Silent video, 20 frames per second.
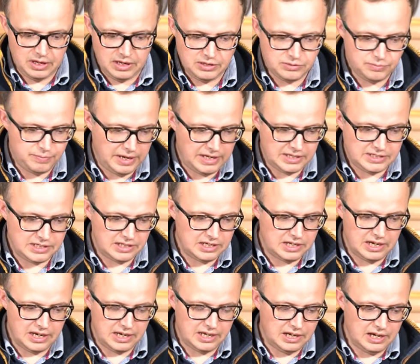is
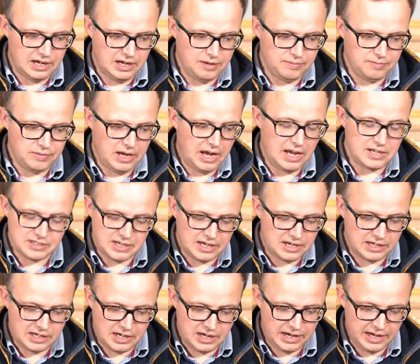basically um, hasn't had
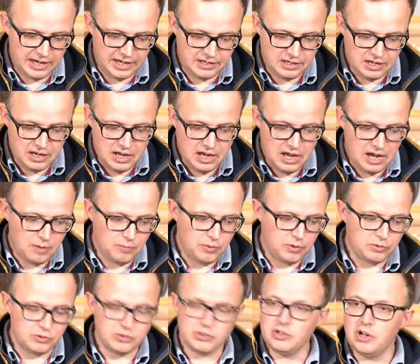a clean and
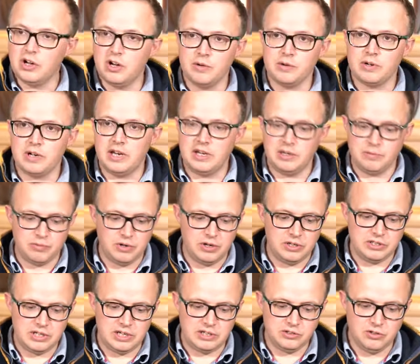we'll start a cleaning
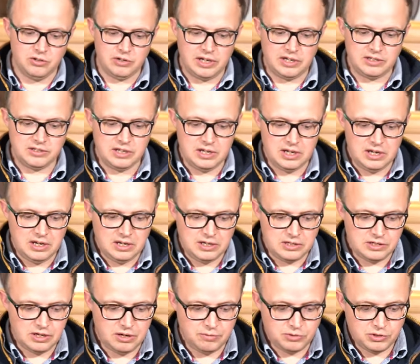process on it.
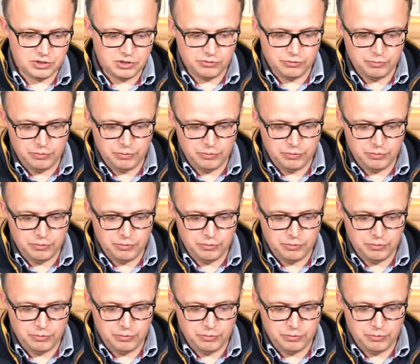So I'm just going to